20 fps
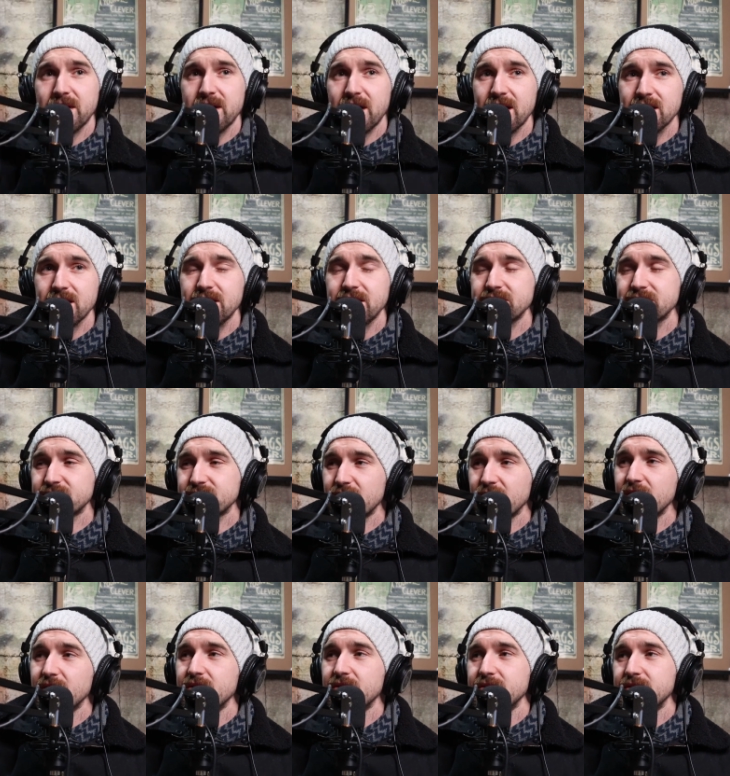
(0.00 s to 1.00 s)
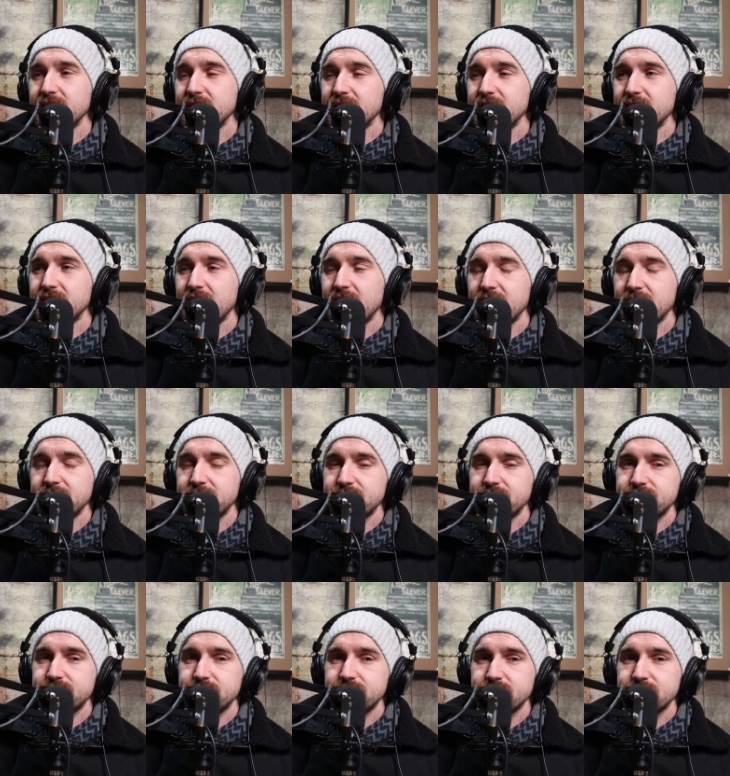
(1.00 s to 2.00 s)
But Hellyers Road in
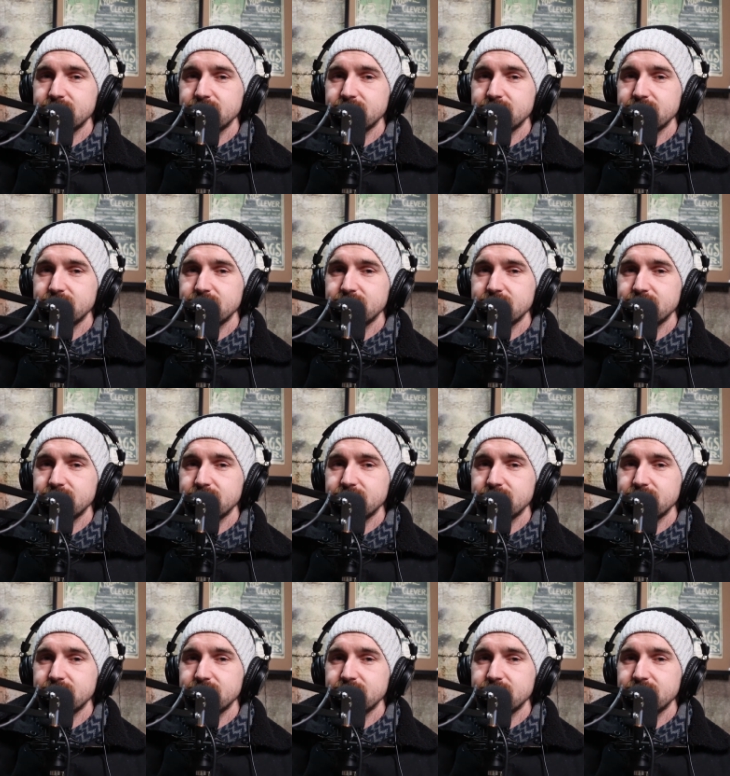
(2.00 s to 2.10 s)
um,